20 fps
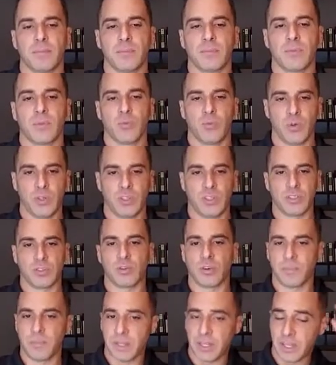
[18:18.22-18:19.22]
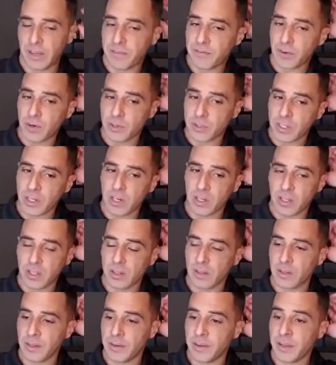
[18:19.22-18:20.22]
which is going to be in that first
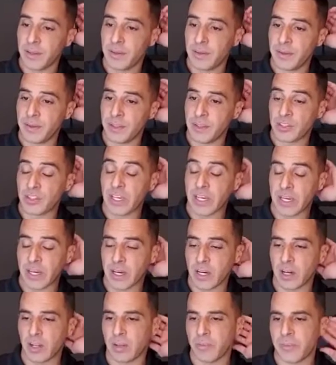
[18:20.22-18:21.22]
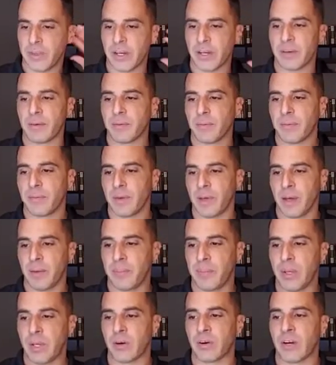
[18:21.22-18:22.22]
column, and in the second column there,
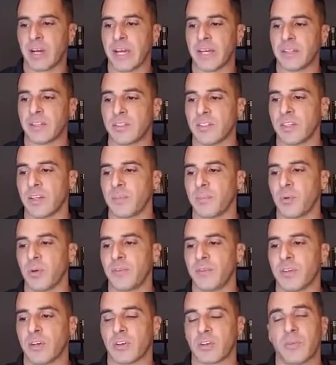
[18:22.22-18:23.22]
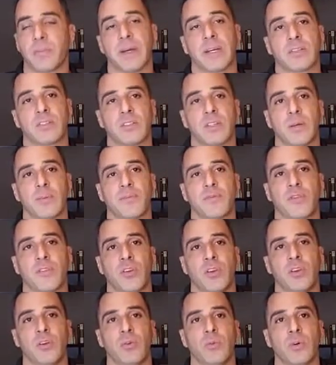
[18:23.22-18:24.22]
PRI and SIP. We've talked about SIP for
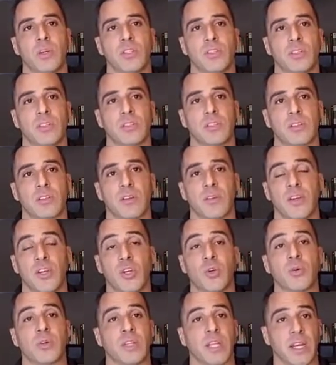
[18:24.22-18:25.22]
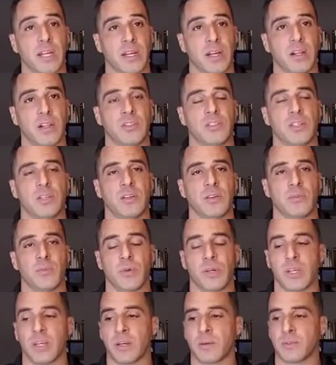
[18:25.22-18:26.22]
you, which is a newer technology
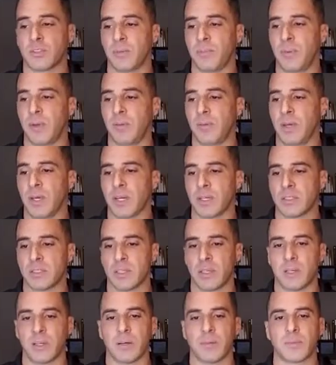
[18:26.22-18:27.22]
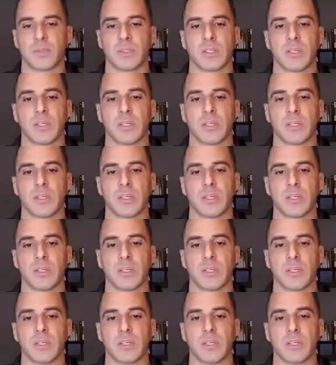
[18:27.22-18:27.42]
when it comes to PBX setups.